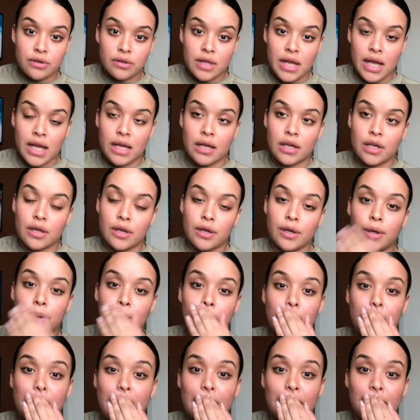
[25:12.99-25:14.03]
Like,
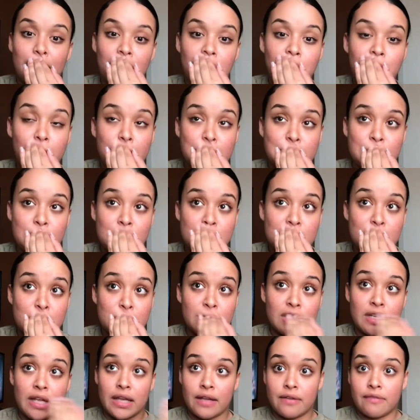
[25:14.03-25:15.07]
my first duty
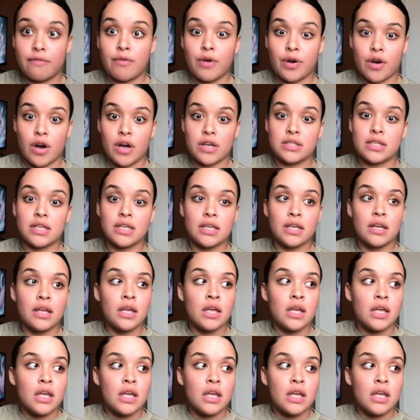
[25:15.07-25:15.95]
station, like Fort Carson,